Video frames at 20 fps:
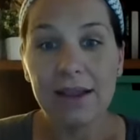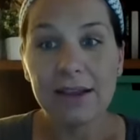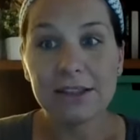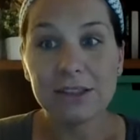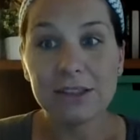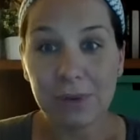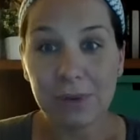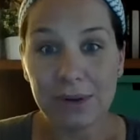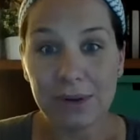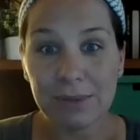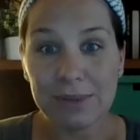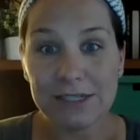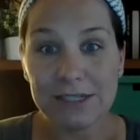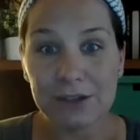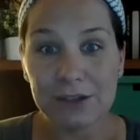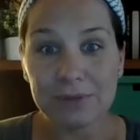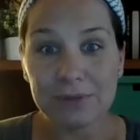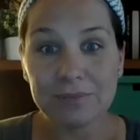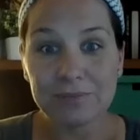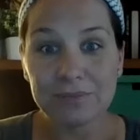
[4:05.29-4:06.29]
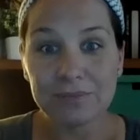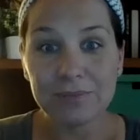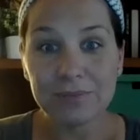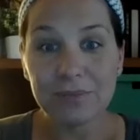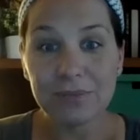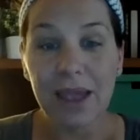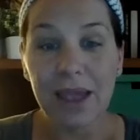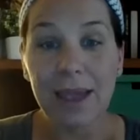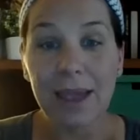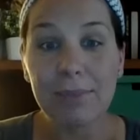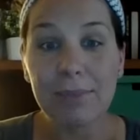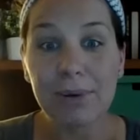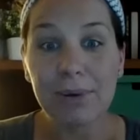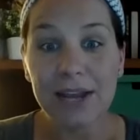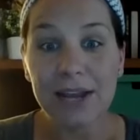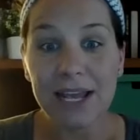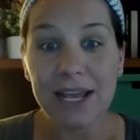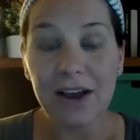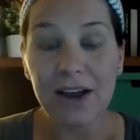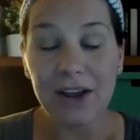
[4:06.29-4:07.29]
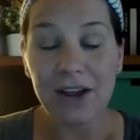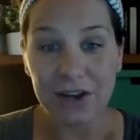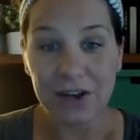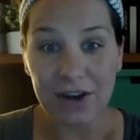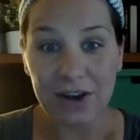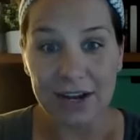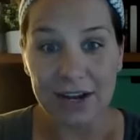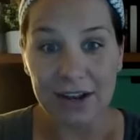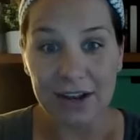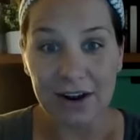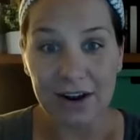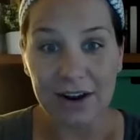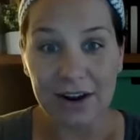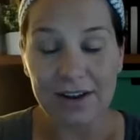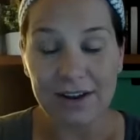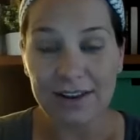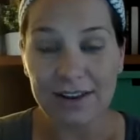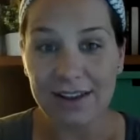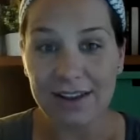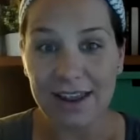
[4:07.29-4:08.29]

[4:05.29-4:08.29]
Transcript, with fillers: So what did we do? I put it on a credit card,